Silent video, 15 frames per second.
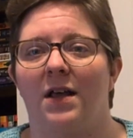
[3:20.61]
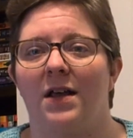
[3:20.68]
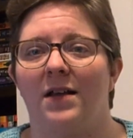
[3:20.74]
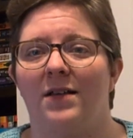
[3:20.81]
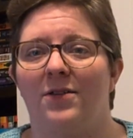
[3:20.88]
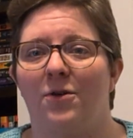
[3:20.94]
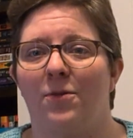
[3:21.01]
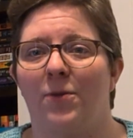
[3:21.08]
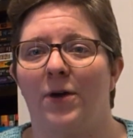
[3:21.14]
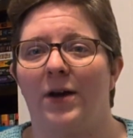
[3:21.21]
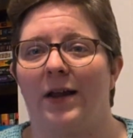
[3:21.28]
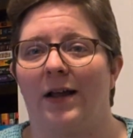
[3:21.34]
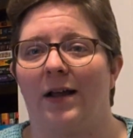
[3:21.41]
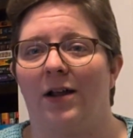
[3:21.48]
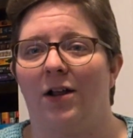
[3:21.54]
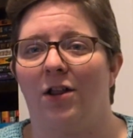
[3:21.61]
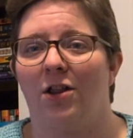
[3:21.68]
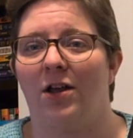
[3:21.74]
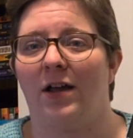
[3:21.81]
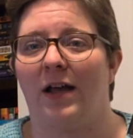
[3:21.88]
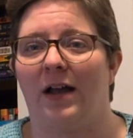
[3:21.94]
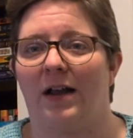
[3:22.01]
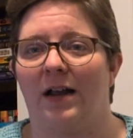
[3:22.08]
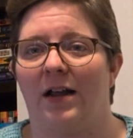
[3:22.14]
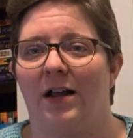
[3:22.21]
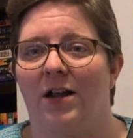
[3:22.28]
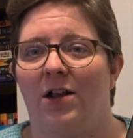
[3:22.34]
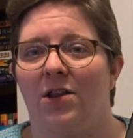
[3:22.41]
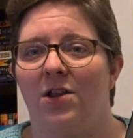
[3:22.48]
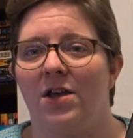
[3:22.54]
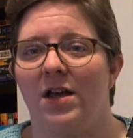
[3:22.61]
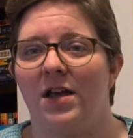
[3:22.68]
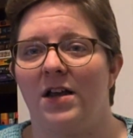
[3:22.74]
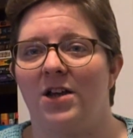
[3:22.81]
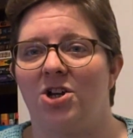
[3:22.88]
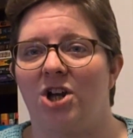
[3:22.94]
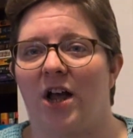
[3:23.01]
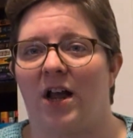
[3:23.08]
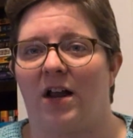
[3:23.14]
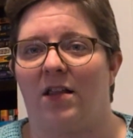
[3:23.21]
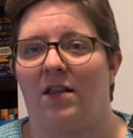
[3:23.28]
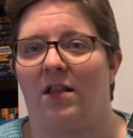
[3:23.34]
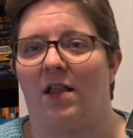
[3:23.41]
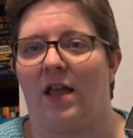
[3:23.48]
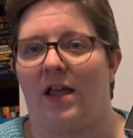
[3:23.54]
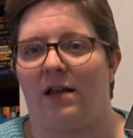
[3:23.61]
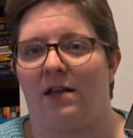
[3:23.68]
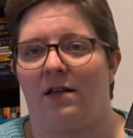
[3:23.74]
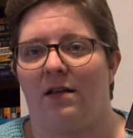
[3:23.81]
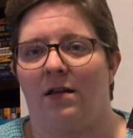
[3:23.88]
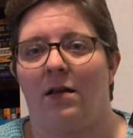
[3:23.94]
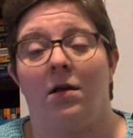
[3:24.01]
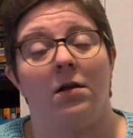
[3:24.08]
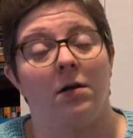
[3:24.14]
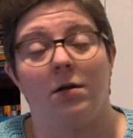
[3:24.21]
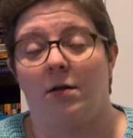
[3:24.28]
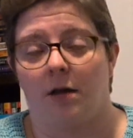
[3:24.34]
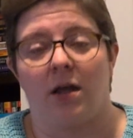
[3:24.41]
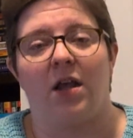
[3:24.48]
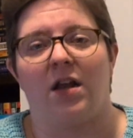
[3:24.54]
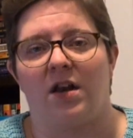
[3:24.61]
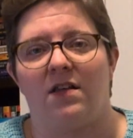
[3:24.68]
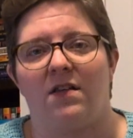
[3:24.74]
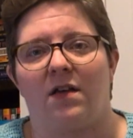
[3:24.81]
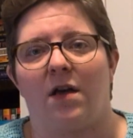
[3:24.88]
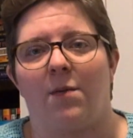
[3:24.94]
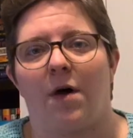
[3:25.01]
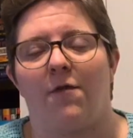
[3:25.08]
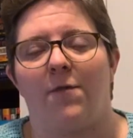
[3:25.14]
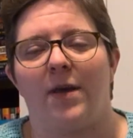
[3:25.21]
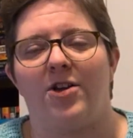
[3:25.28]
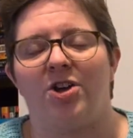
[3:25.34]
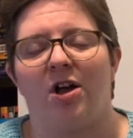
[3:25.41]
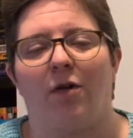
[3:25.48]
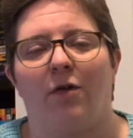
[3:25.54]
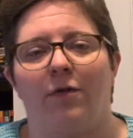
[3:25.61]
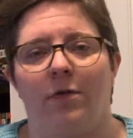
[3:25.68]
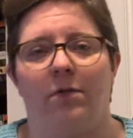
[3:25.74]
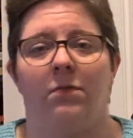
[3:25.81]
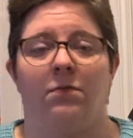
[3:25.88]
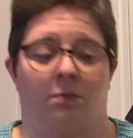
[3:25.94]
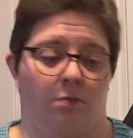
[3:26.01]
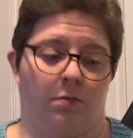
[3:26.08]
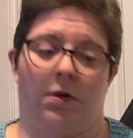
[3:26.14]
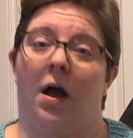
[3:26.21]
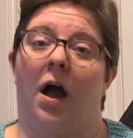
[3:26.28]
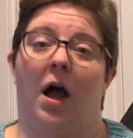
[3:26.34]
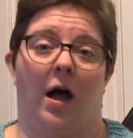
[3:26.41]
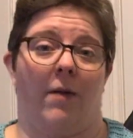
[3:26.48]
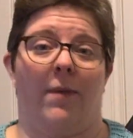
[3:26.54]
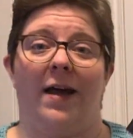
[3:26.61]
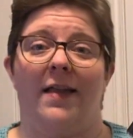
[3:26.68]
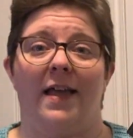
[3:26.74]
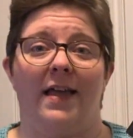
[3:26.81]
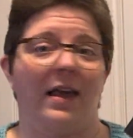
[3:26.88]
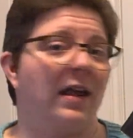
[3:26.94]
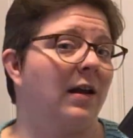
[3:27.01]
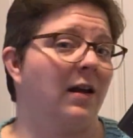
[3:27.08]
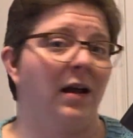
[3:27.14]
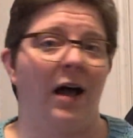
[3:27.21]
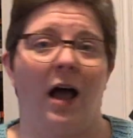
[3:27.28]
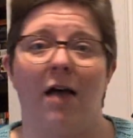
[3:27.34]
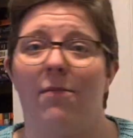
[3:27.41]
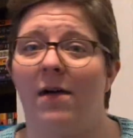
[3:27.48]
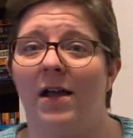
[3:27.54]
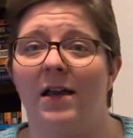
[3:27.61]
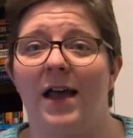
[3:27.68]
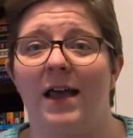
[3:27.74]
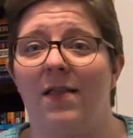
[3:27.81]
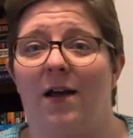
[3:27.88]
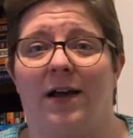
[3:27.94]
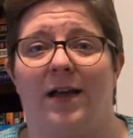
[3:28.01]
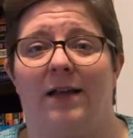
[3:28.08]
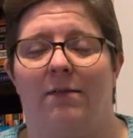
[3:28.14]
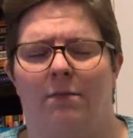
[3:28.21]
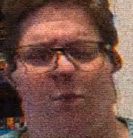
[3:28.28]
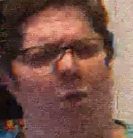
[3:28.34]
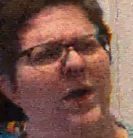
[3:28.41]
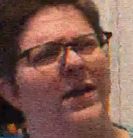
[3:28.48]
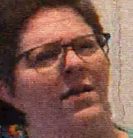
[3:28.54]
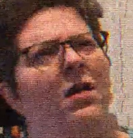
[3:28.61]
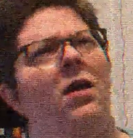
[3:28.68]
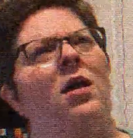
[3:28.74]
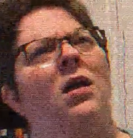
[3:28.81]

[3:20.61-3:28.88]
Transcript: And it's so pretty. Look at it. Look at it shine in the light. It needs to come off my shelf. I might like it. I might not like it. What?